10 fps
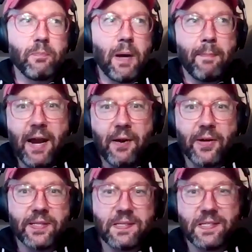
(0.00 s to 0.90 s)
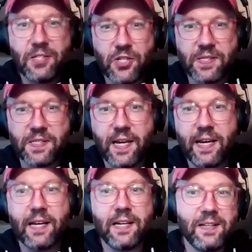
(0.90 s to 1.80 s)
my parents and just
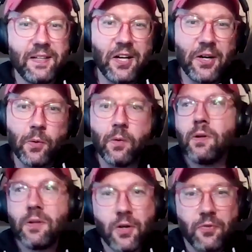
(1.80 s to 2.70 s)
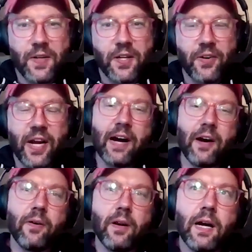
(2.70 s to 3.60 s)
say, go figure it
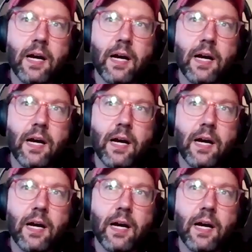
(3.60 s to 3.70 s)
out.